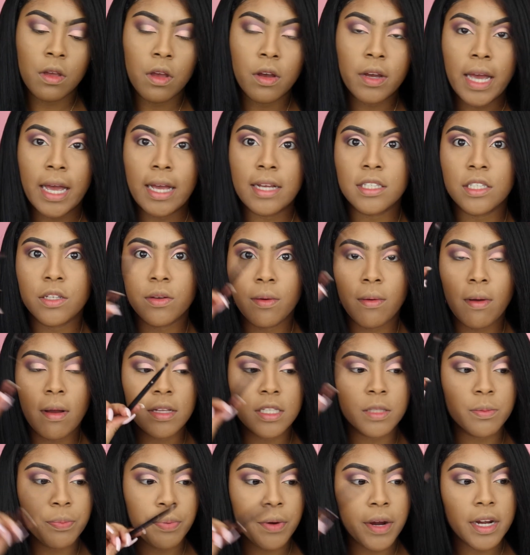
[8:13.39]
Okay, so I
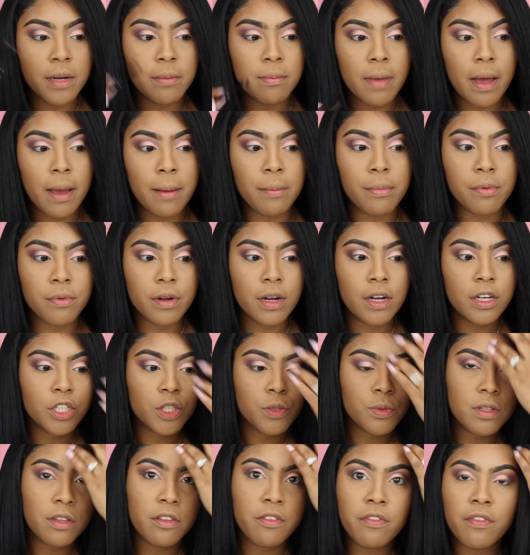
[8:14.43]
sprayed my brush
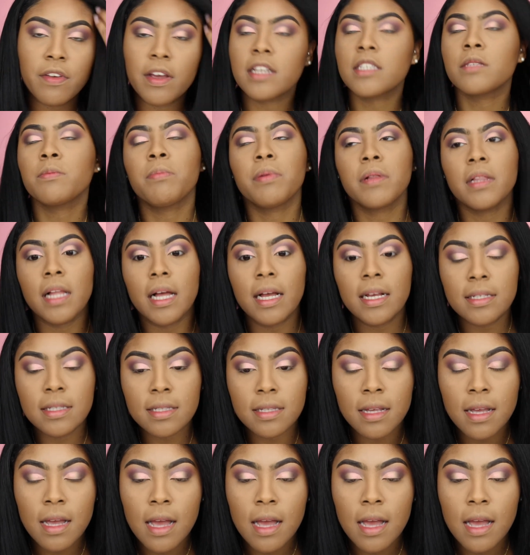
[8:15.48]
with Fix Plus.